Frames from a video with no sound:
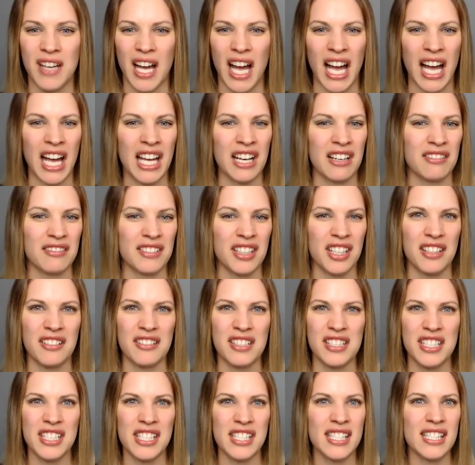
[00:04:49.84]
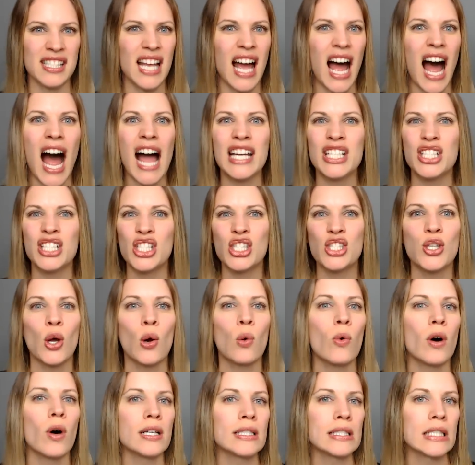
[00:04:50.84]
I don't know. I just
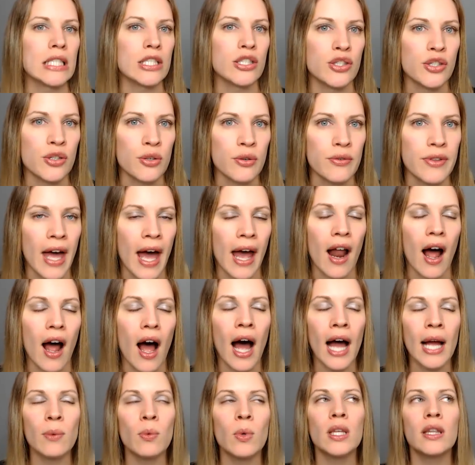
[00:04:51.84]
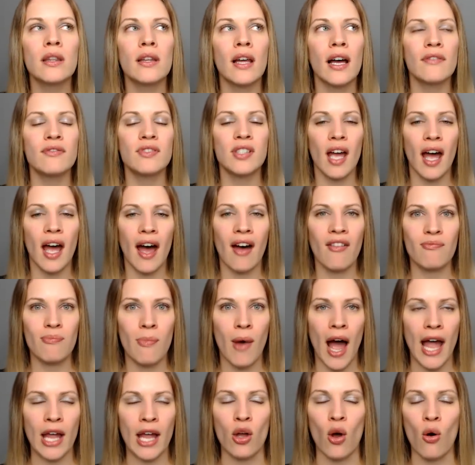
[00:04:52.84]
don't want to do that. I would love to have
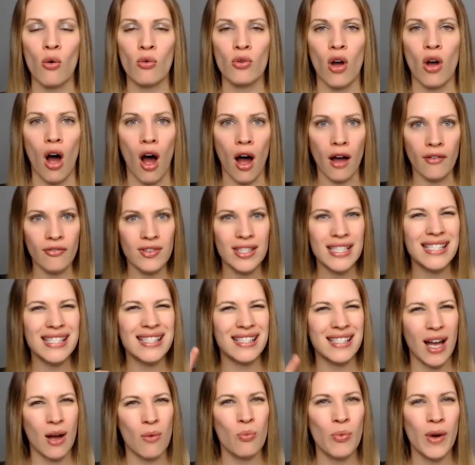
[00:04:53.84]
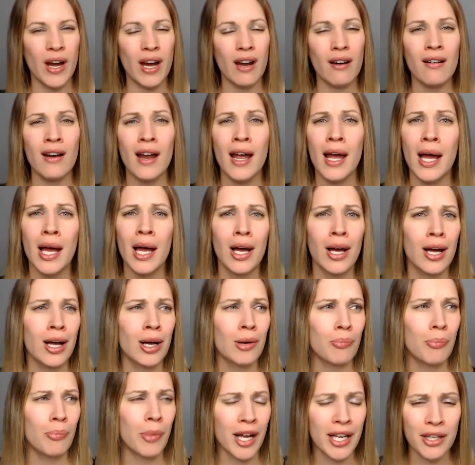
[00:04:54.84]
my own office somewhere
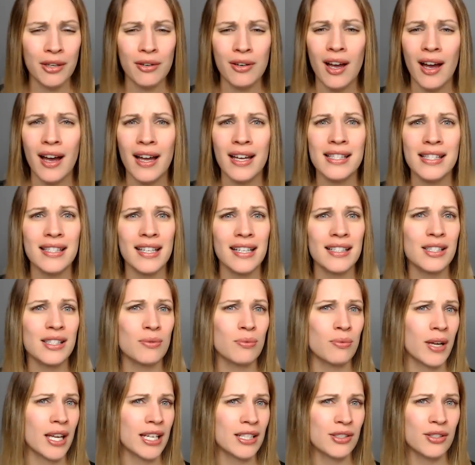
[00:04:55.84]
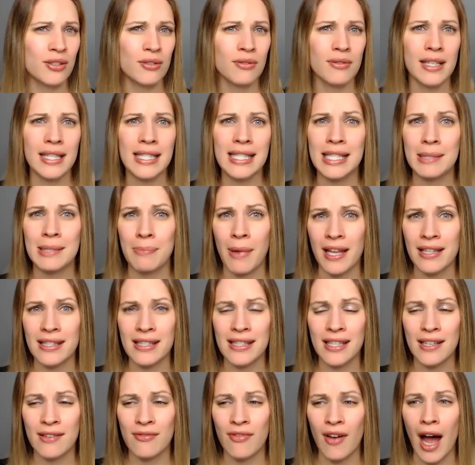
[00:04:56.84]
But you guys, that's way too
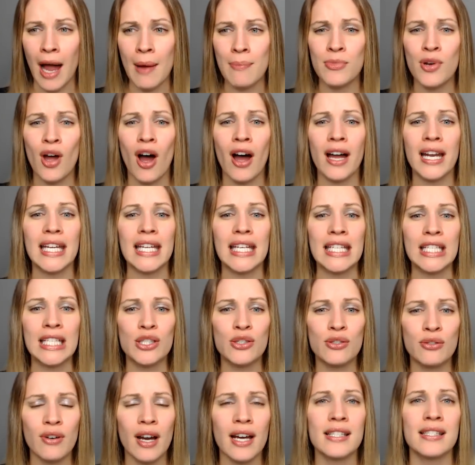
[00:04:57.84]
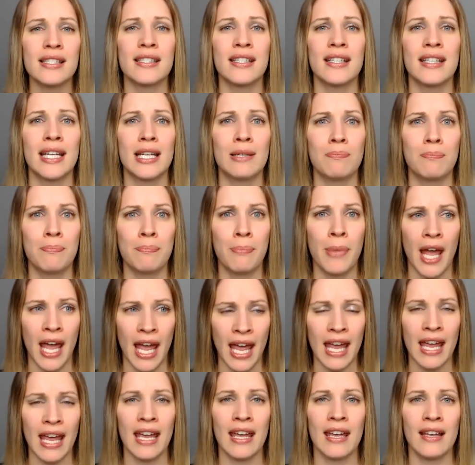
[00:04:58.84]
expensive. I'm not interested in
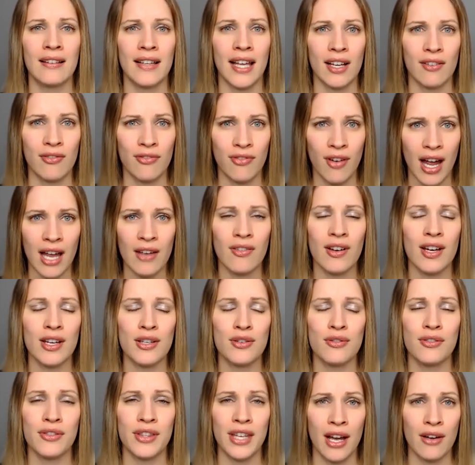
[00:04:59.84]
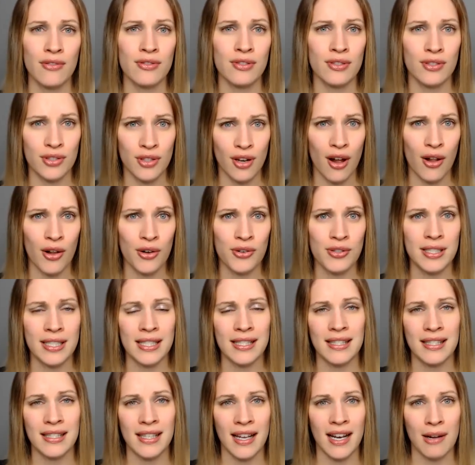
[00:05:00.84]
paying like $500,000
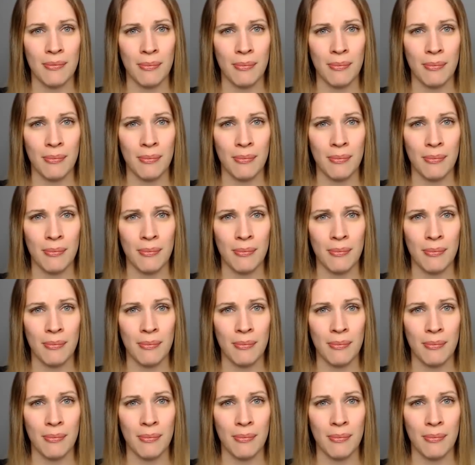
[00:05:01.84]
to set